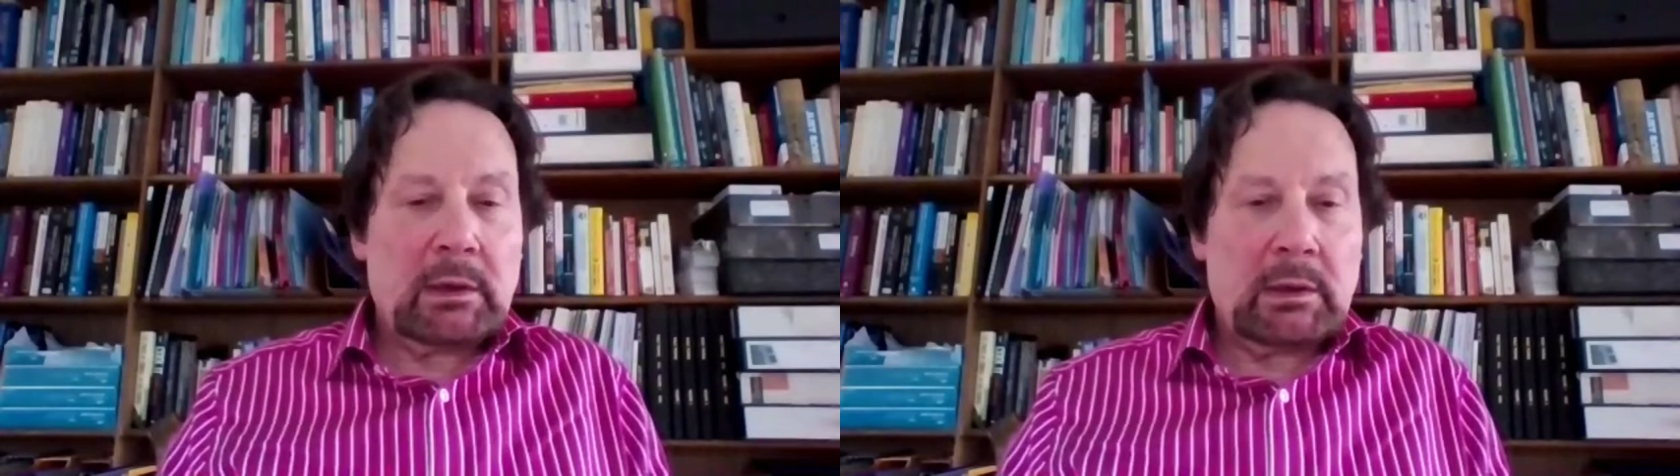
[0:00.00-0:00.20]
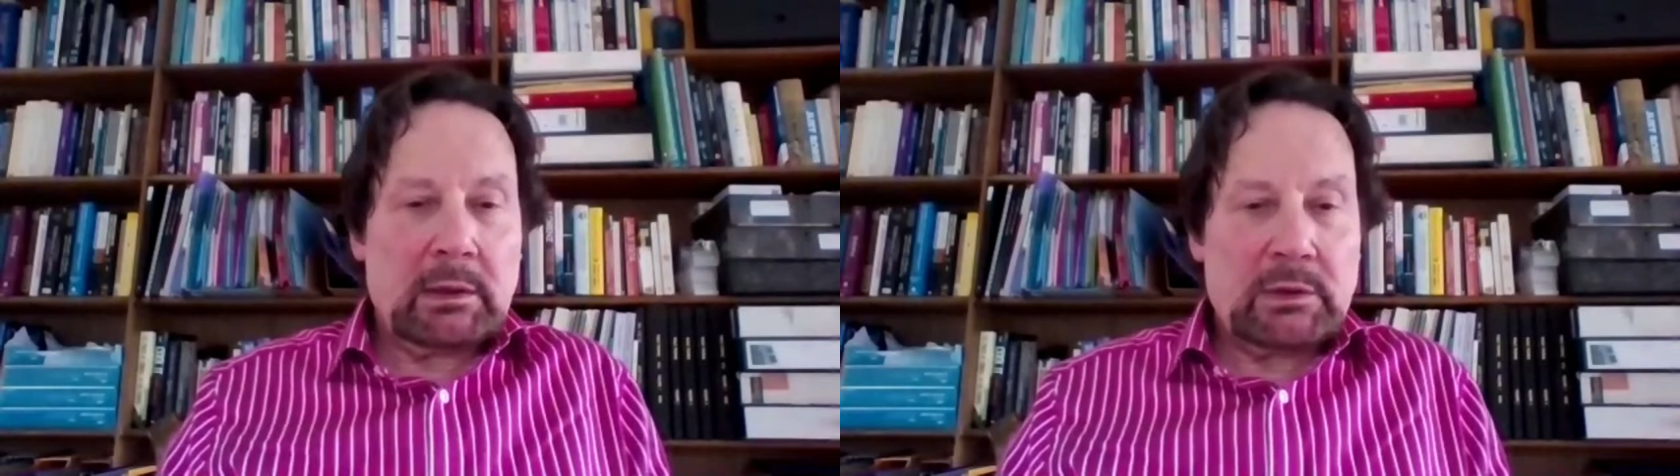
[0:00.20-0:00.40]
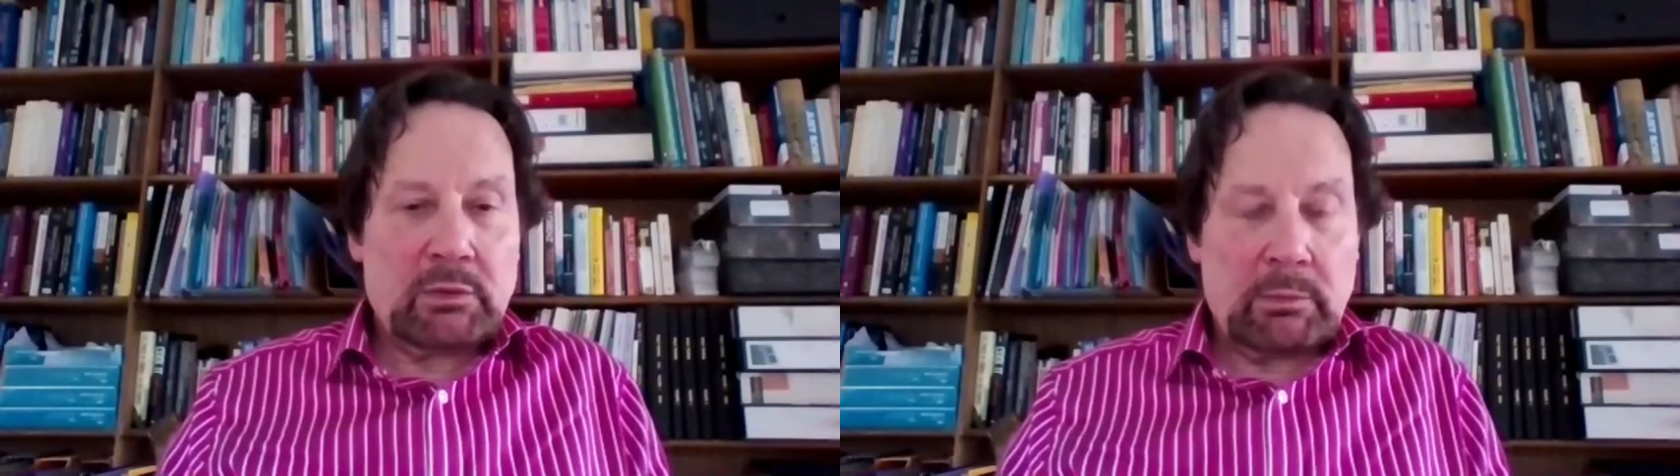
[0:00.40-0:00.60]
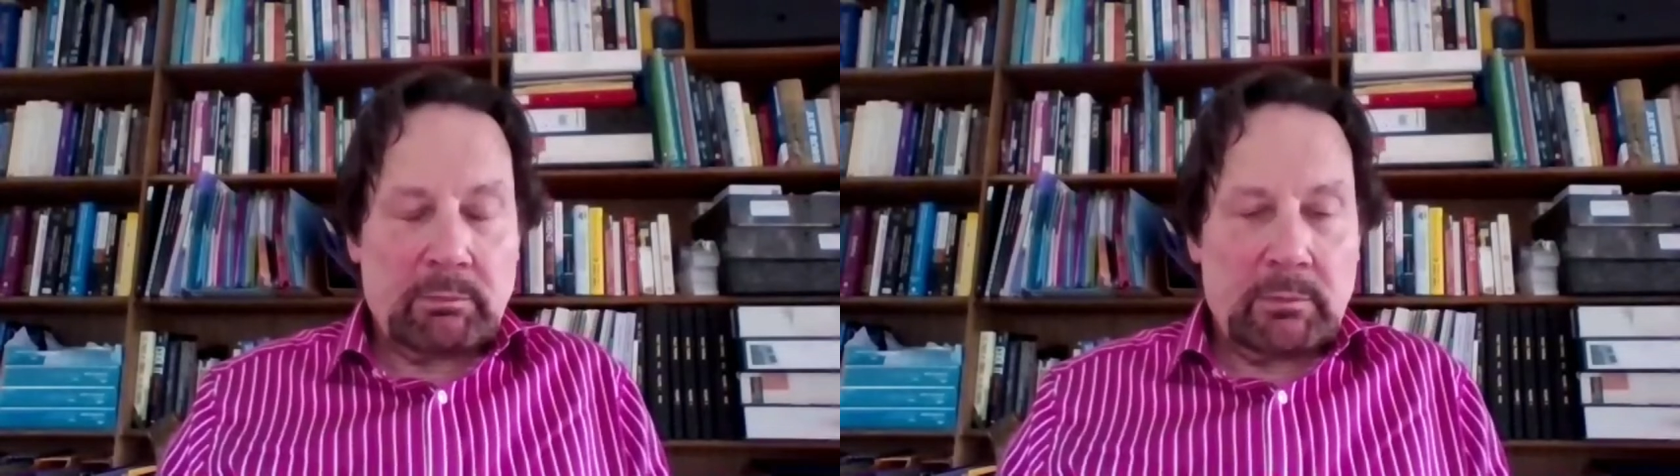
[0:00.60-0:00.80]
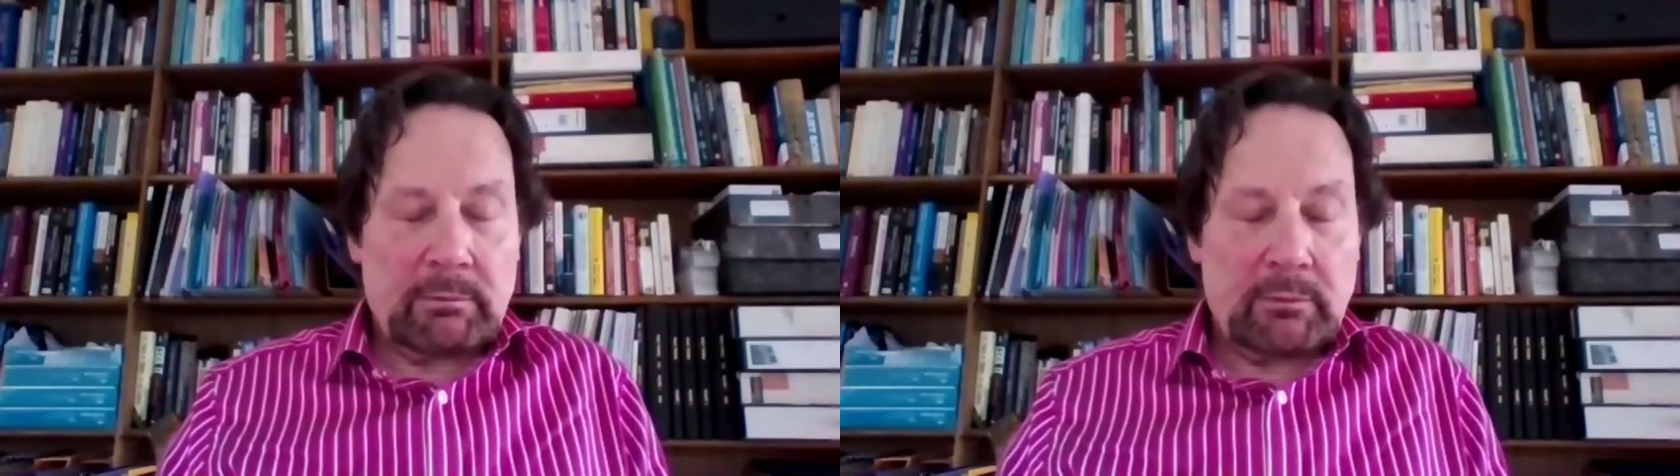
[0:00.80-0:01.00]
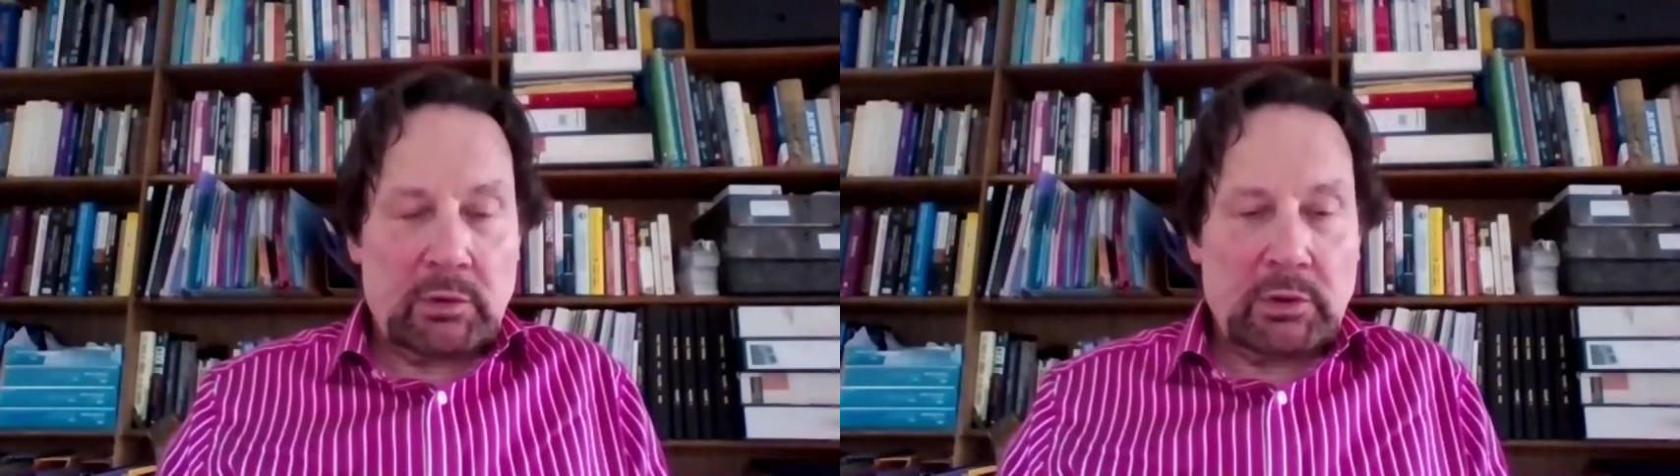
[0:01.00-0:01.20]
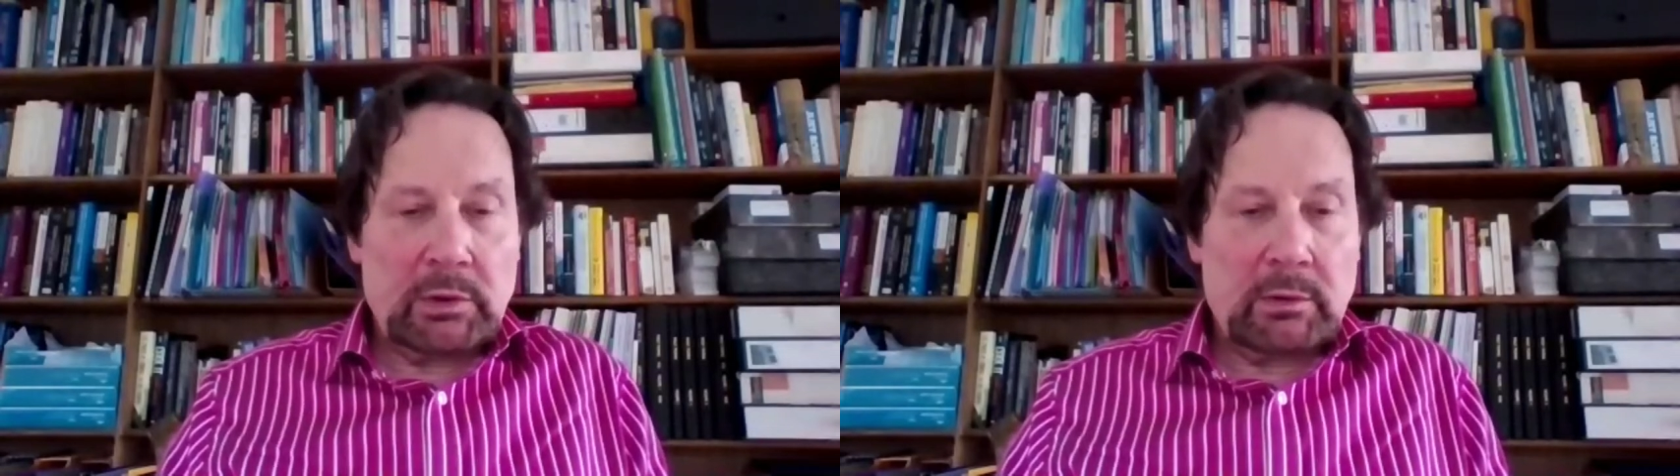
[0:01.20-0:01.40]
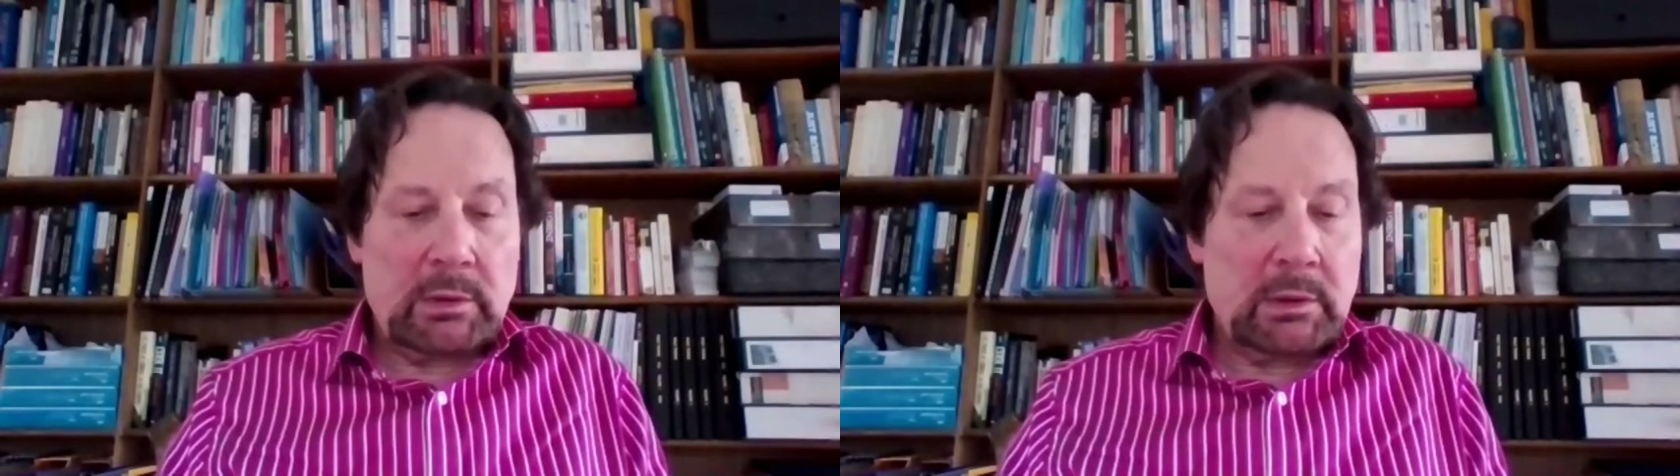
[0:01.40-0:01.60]
uh, to
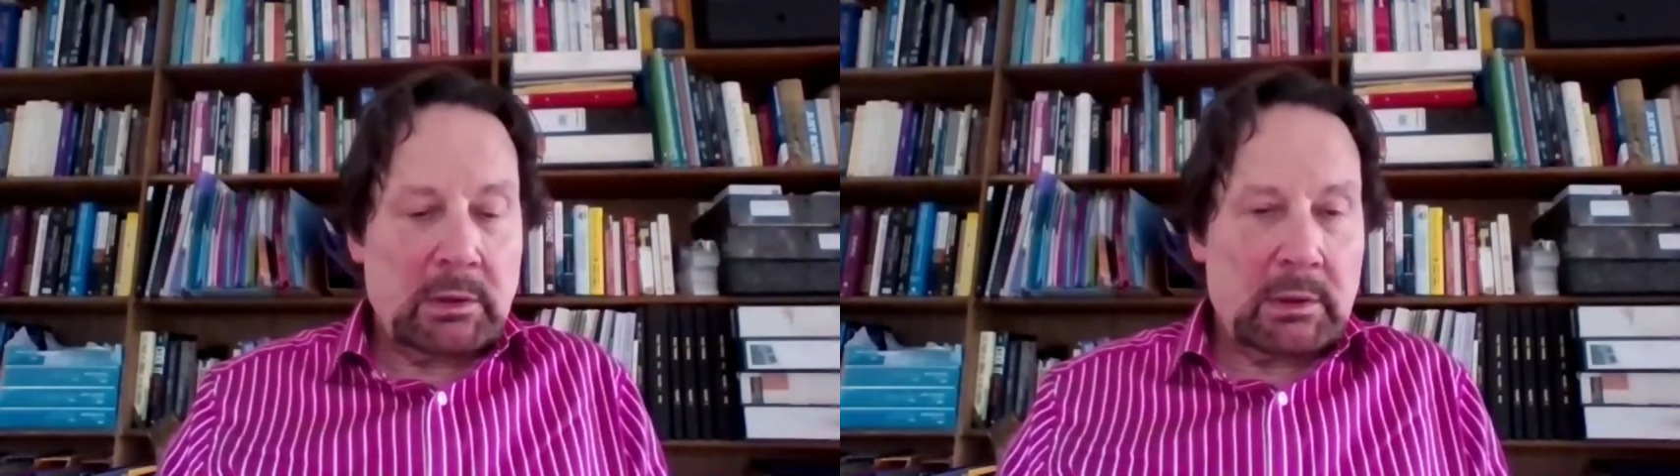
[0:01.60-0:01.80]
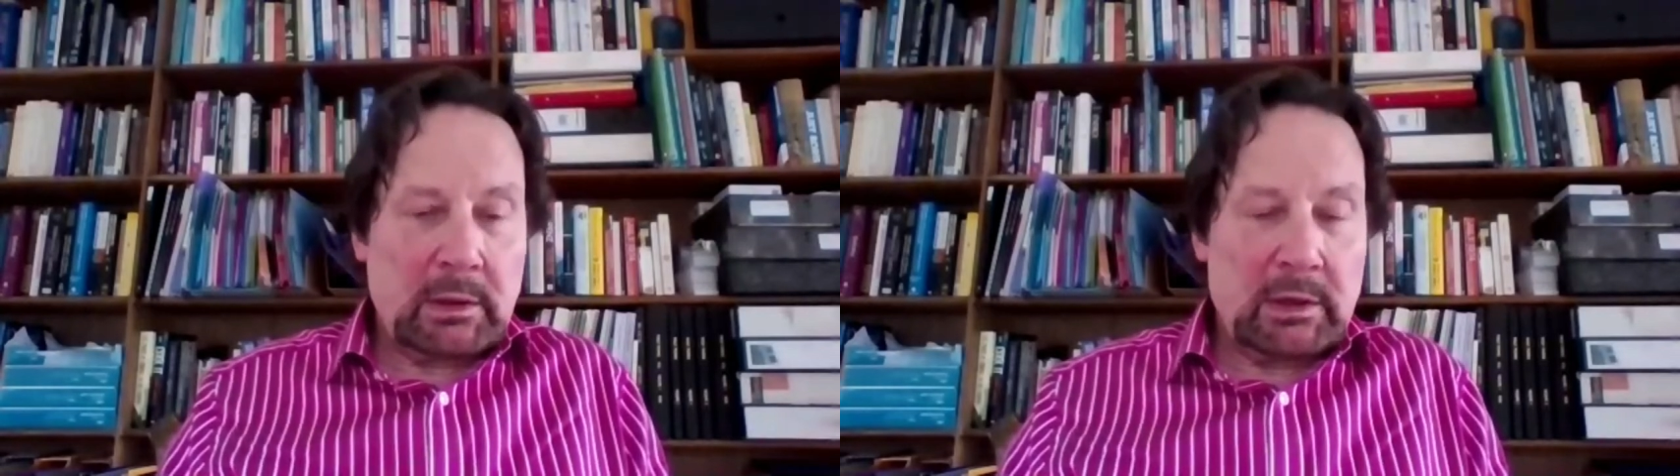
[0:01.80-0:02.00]
avoid the uh,